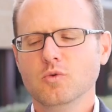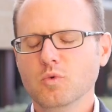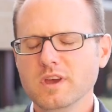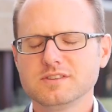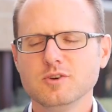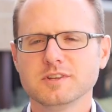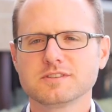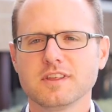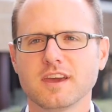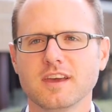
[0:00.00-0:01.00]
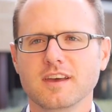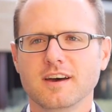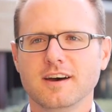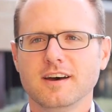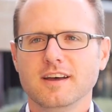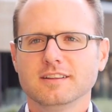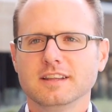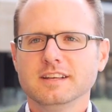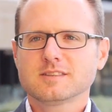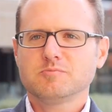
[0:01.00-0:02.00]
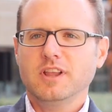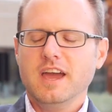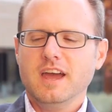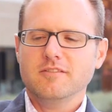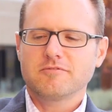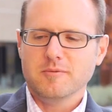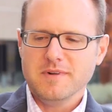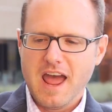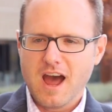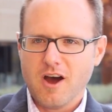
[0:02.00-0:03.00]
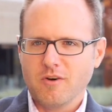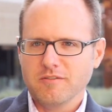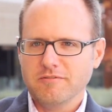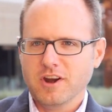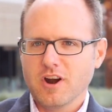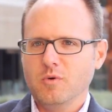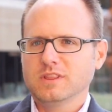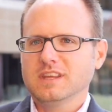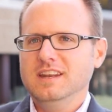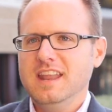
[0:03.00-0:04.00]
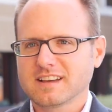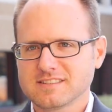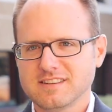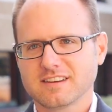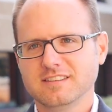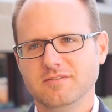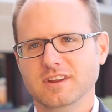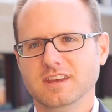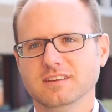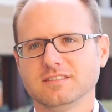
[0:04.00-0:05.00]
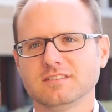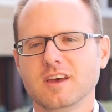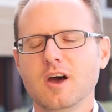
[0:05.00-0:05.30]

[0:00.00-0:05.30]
We as humans think, let's plan from now and figure out what the next activity is.